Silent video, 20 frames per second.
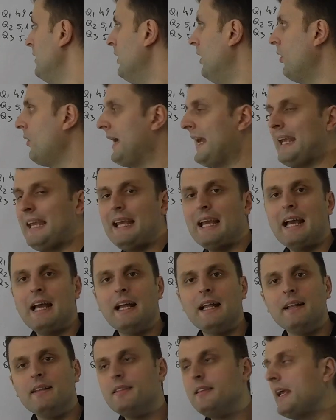Okay,
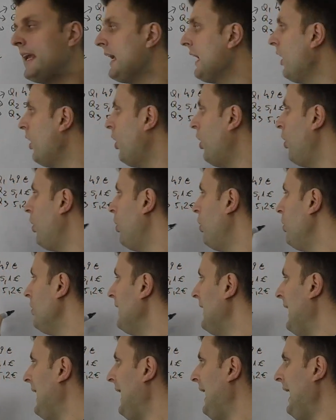they all
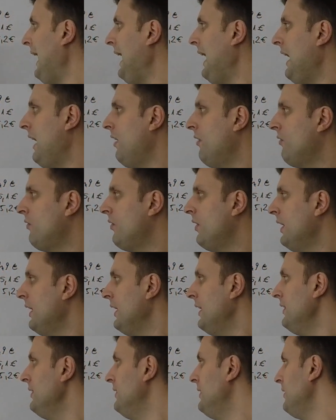have
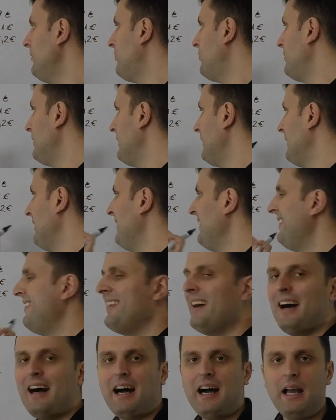different
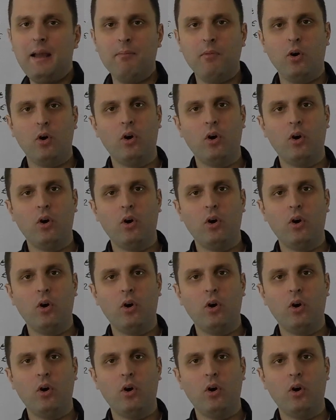time